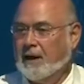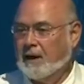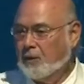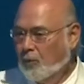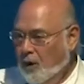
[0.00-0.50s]

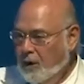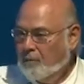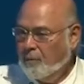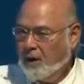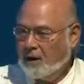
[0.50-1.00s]
In
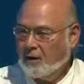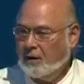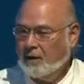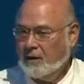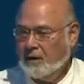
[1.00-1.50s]
one
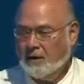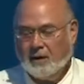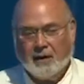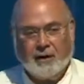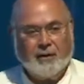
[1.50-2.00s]

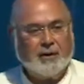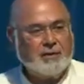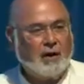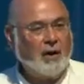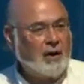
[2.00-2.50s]
model,
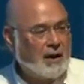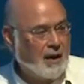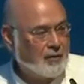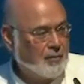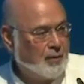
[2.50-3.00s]
there's
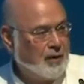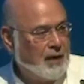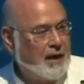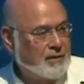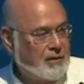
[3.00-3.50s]
unaccountable
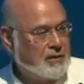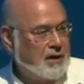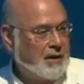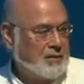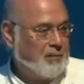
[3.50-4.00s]

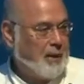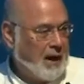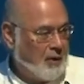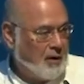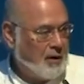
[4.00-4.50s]
exercise of
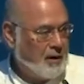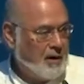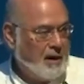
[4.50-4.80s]
power,